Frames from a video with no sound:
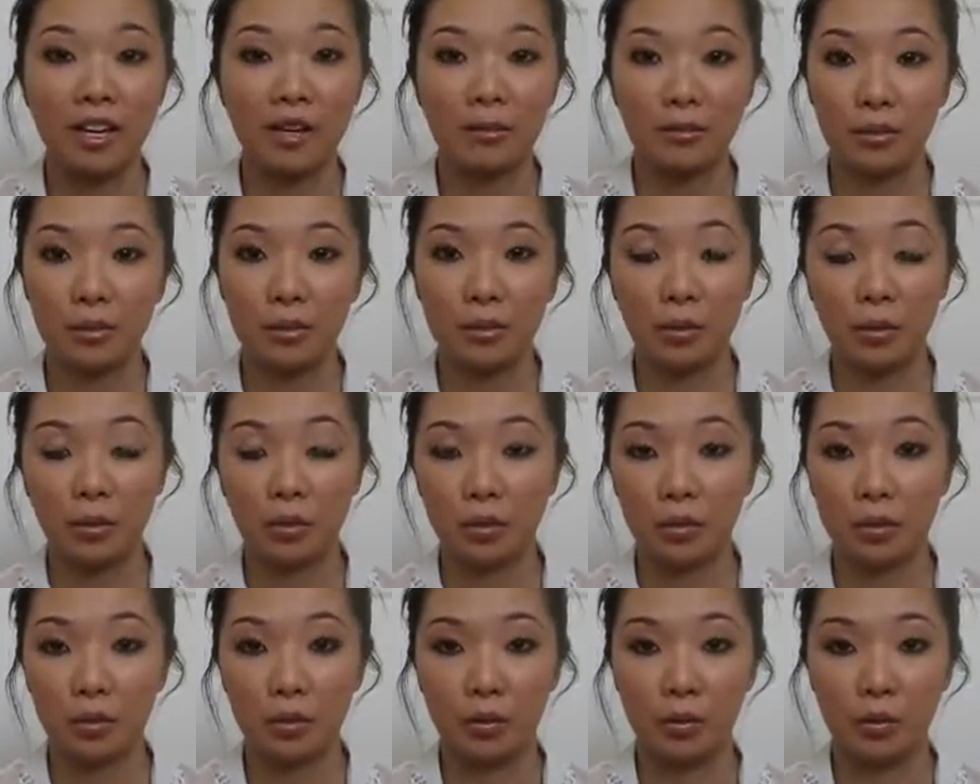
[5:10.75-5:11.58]
people
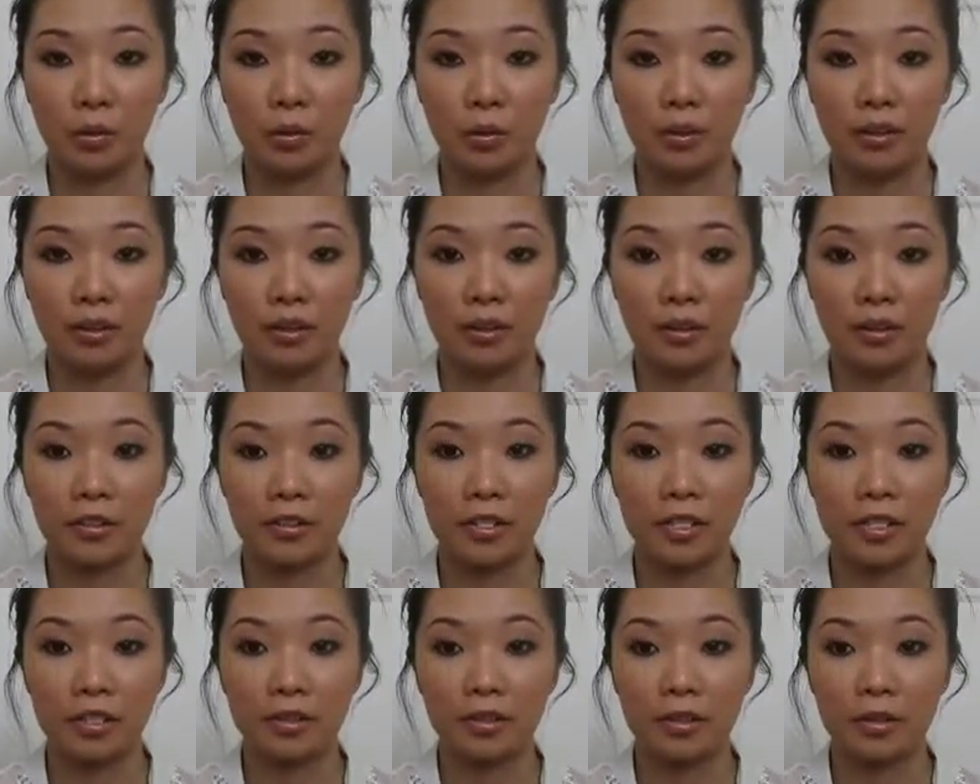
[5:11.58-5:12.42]
who are
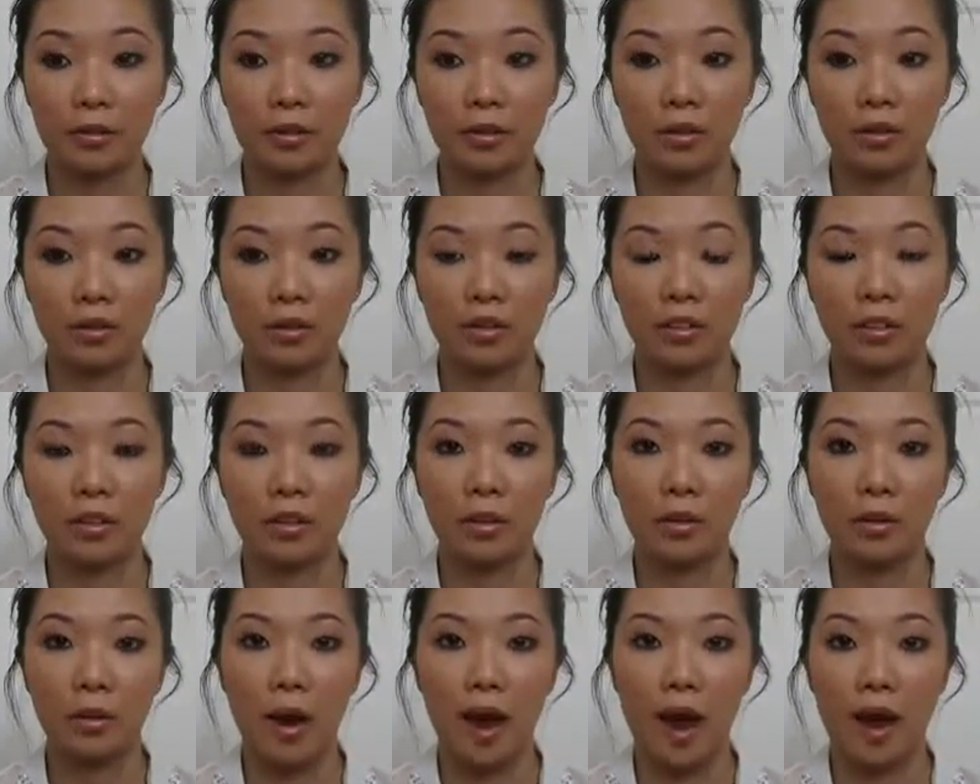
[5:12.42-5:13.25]
dealing with, you
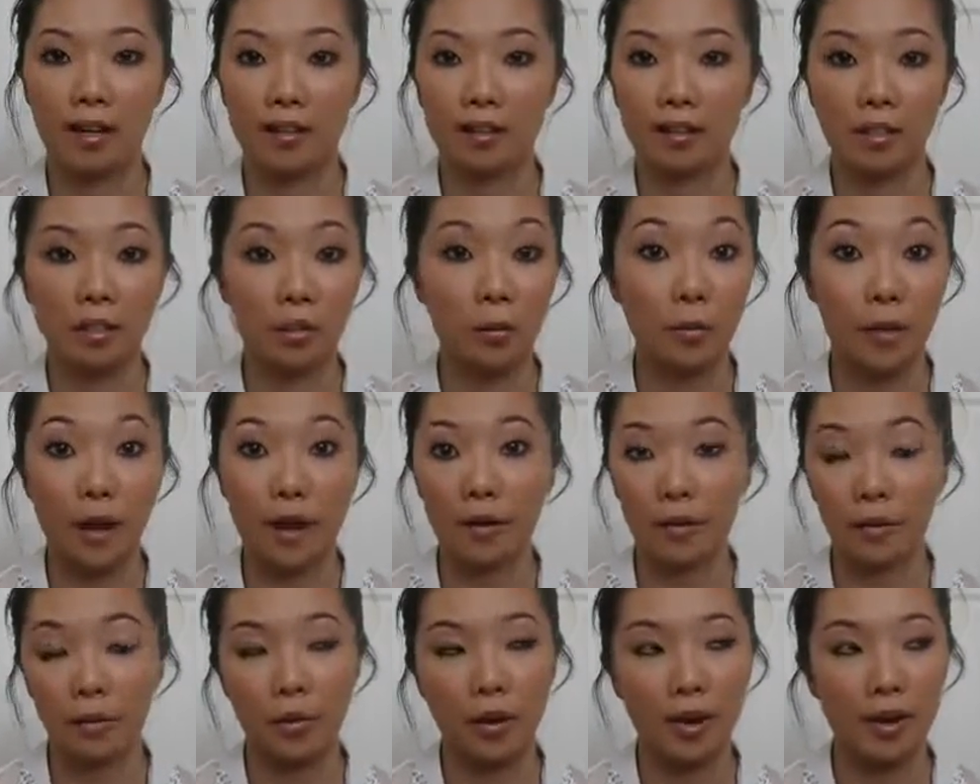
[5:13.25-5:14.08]
know, acne no
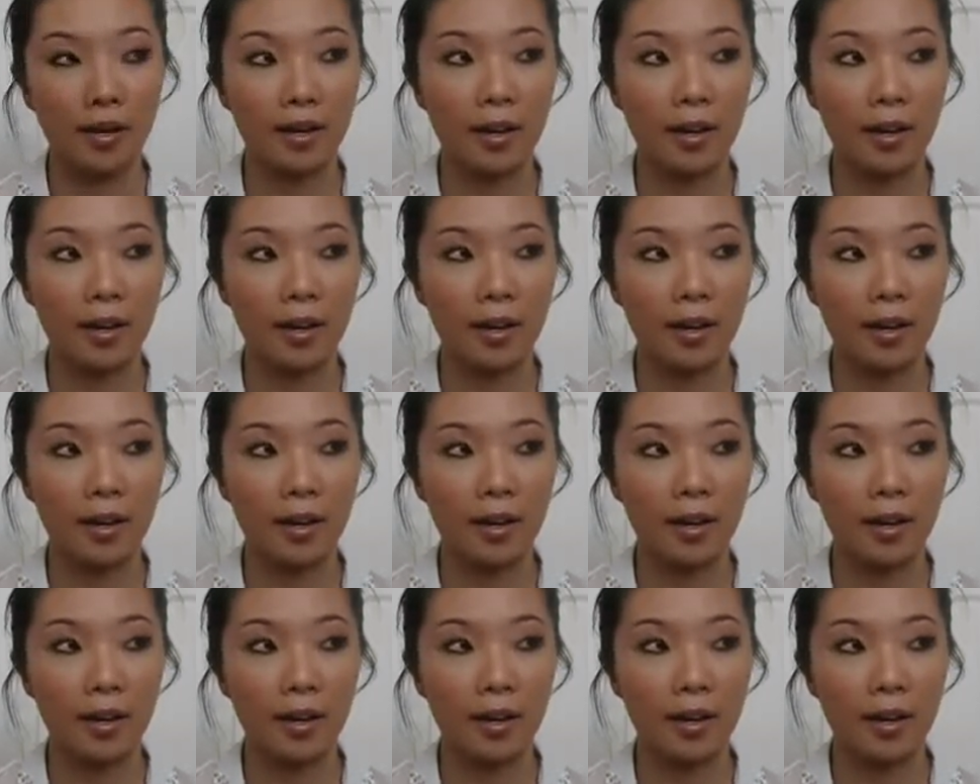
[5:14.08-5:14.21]
matter what.